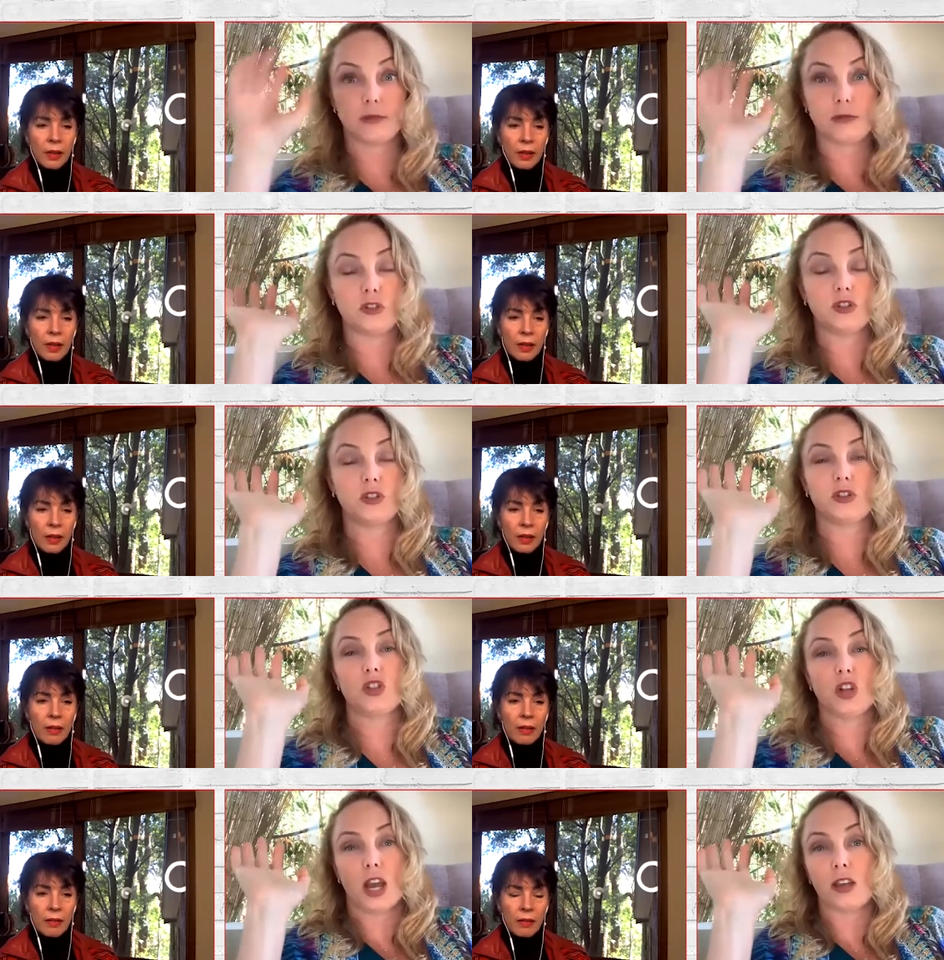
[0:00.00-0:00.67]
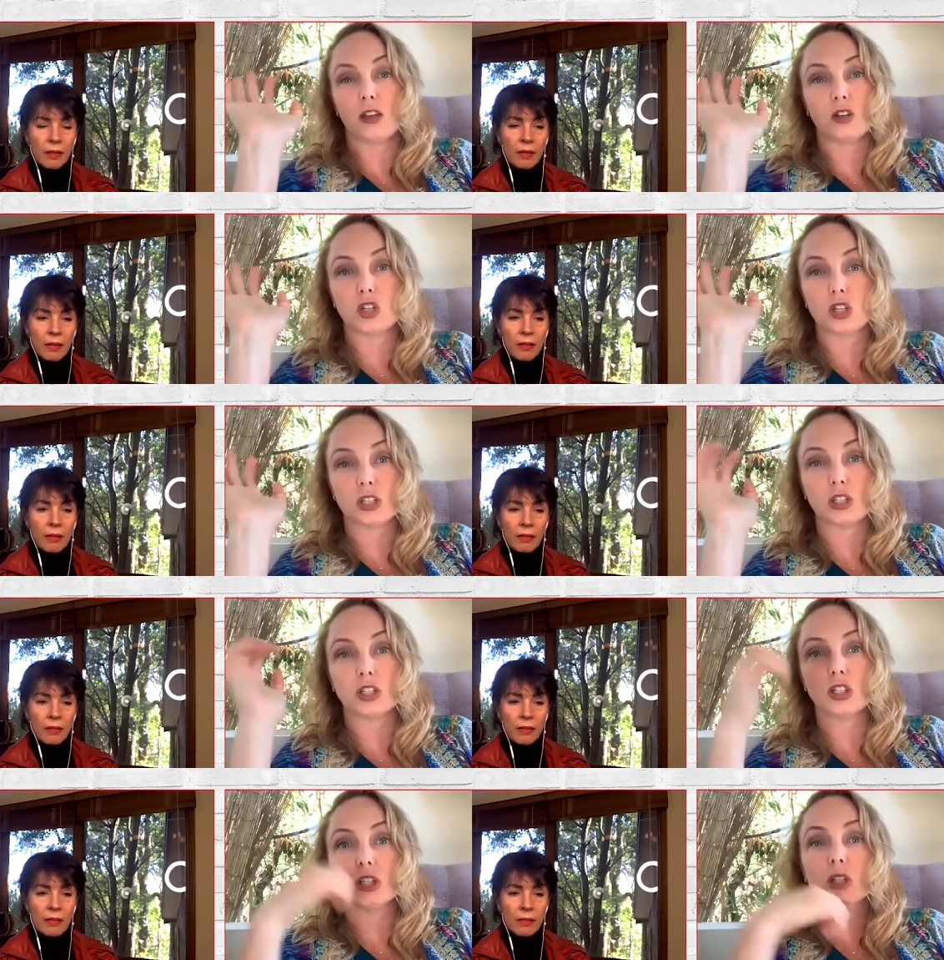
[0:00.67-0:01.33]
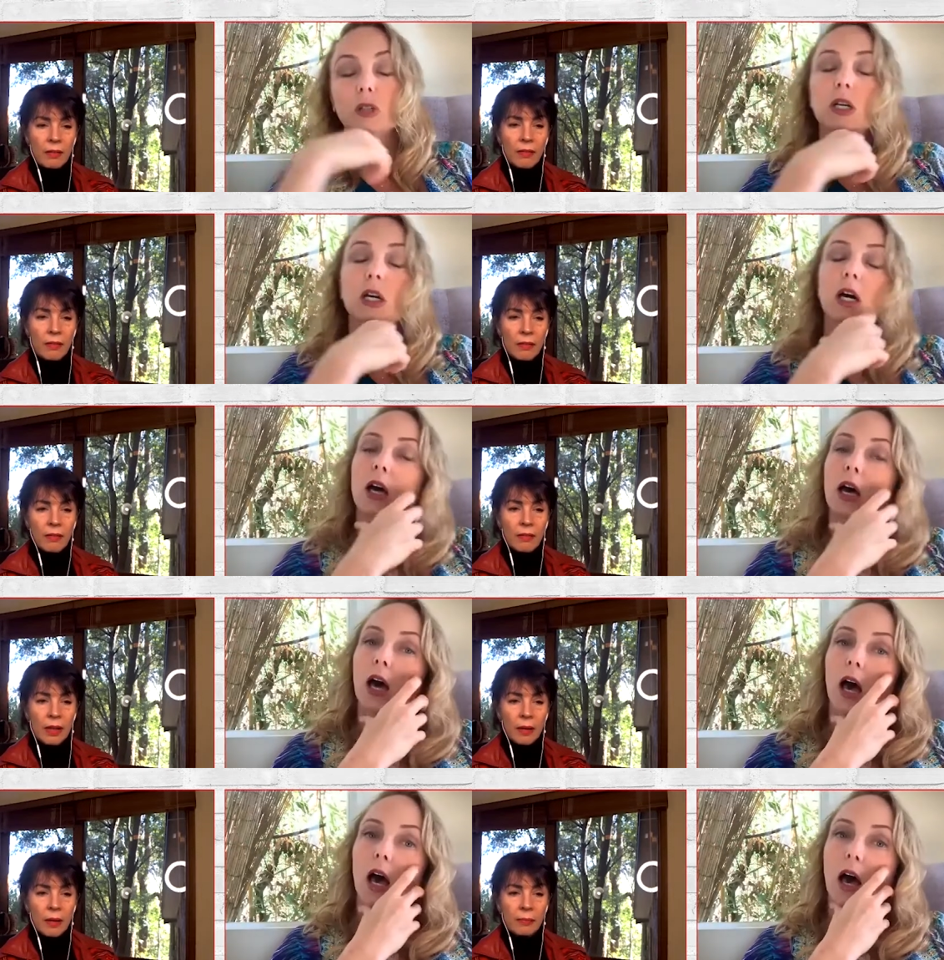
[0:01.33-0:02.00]
Speaker 1: just challenging to do.
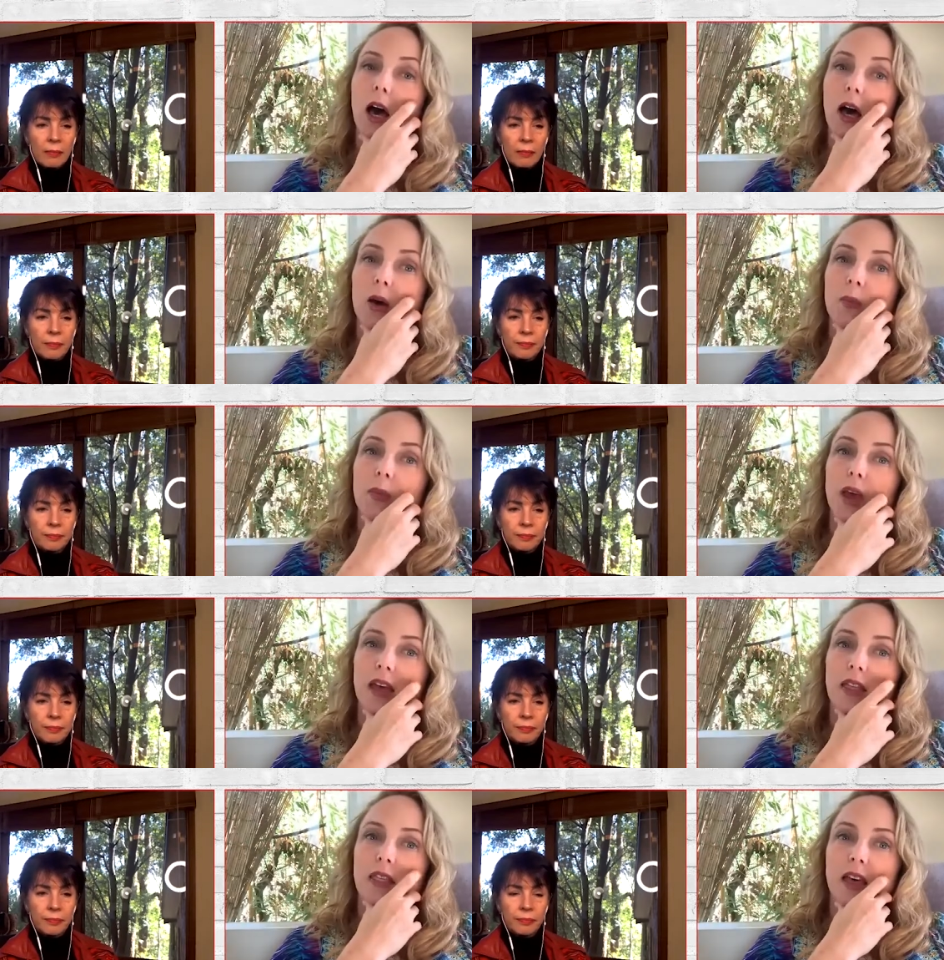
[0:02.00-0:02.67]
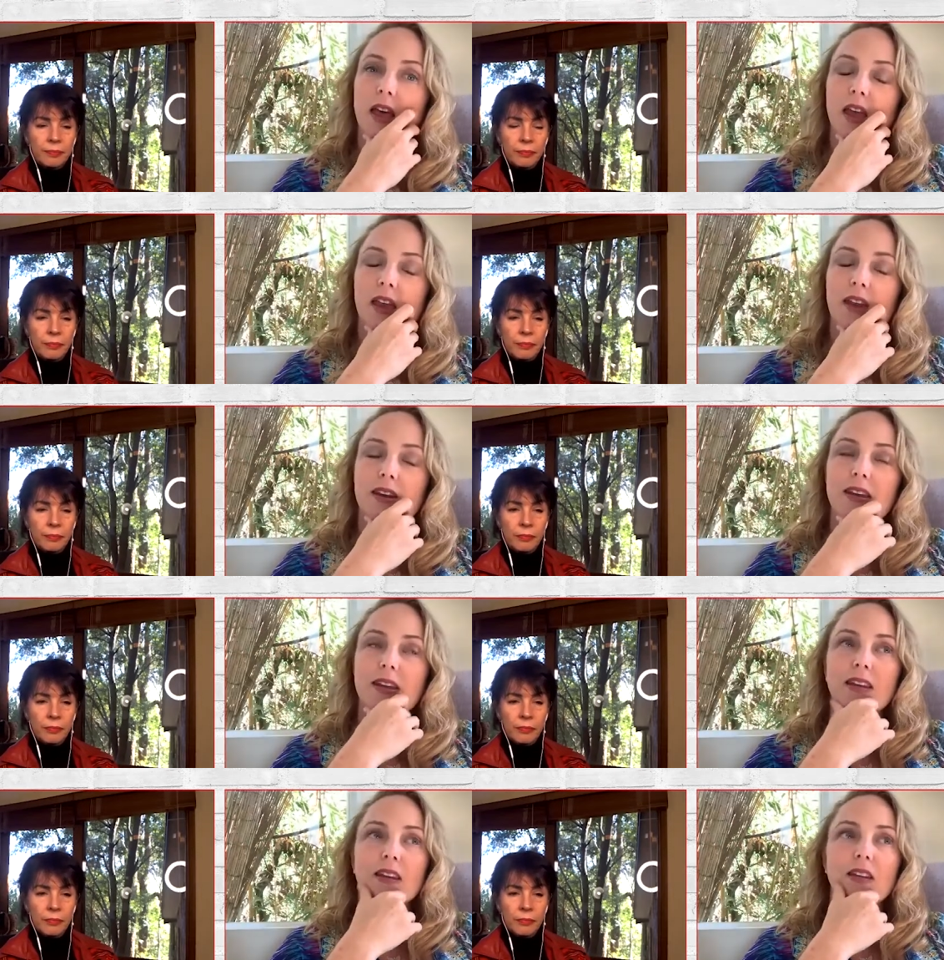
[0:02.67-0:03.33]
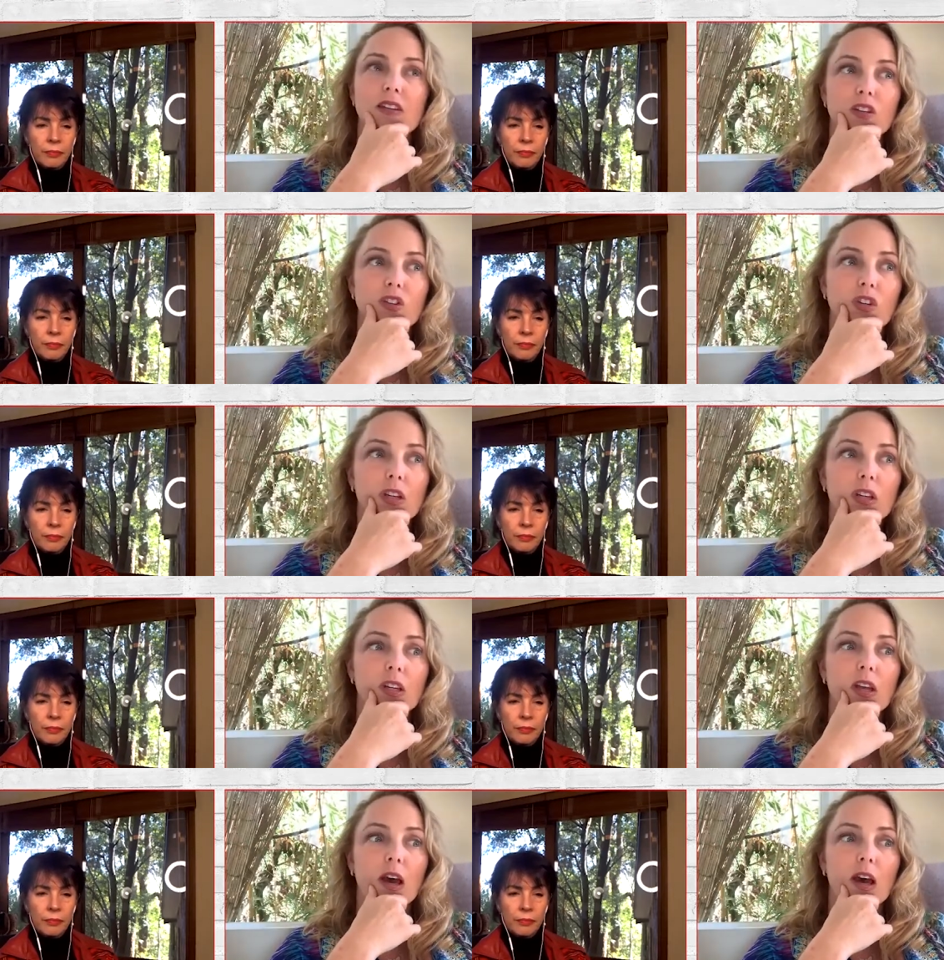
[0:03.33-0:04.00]
Yeah. Um, and then in
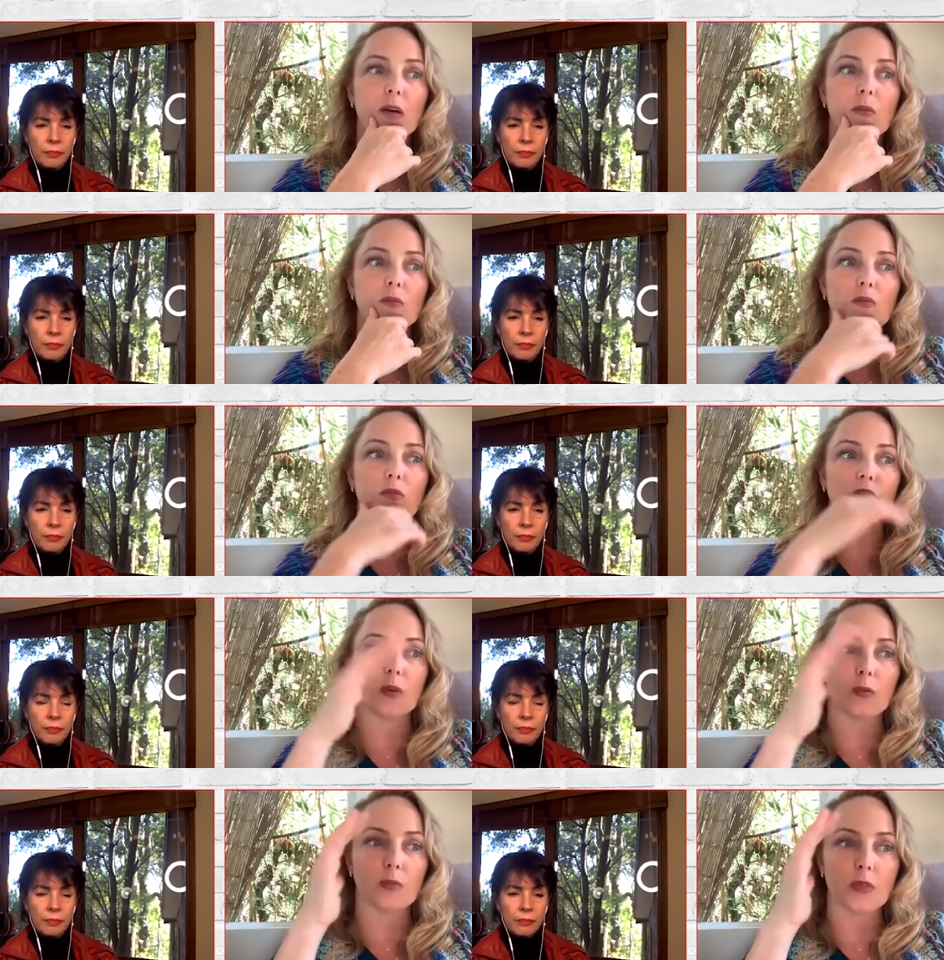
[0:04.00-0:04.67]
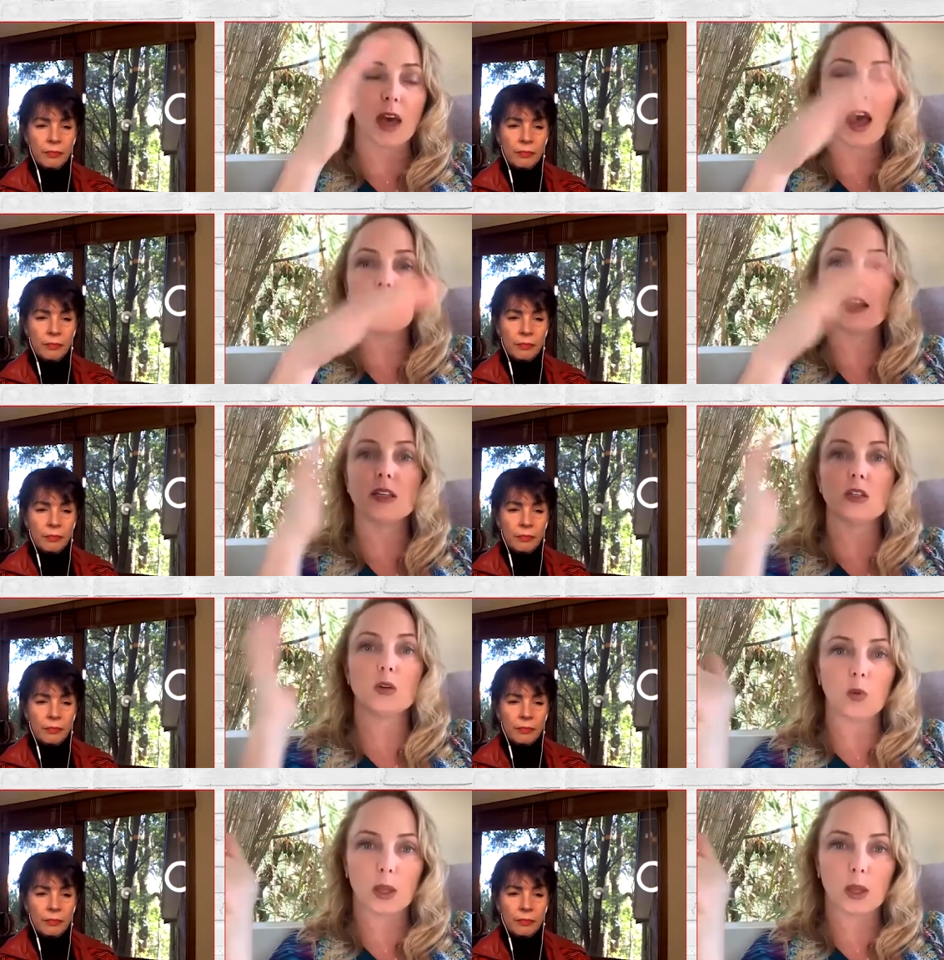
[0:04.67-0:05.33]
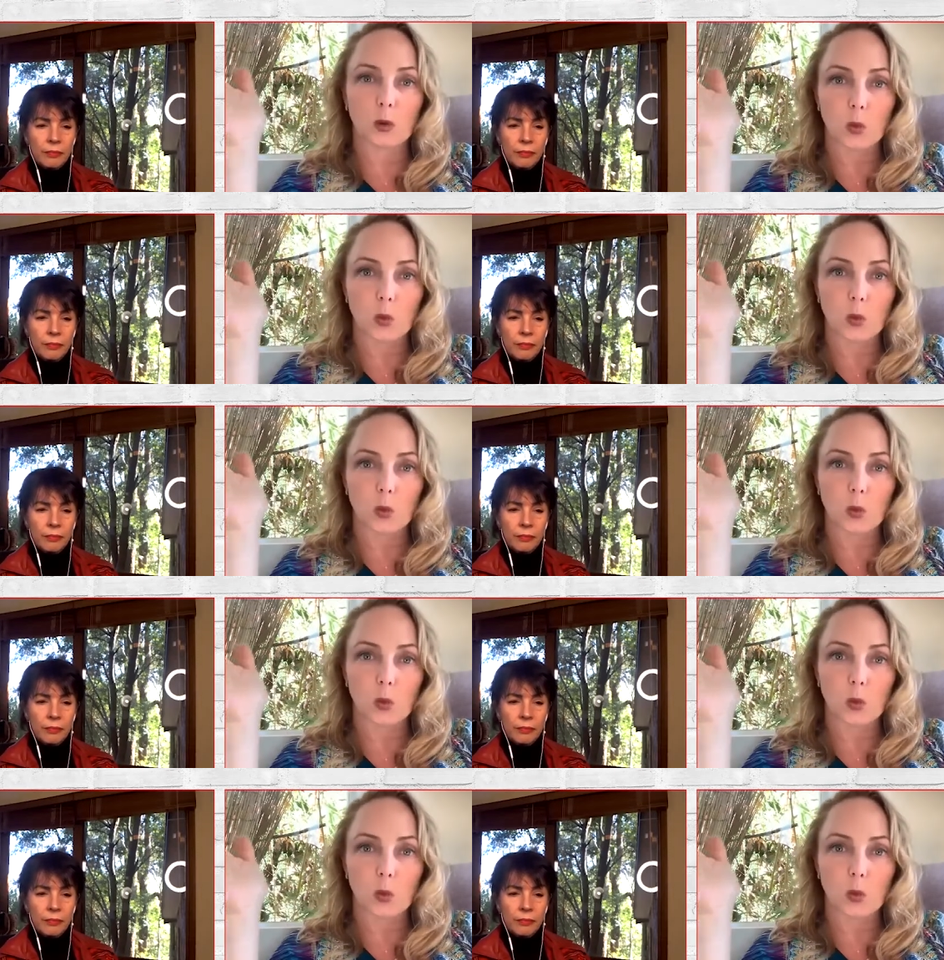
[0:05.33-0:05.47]
addition um, from that to like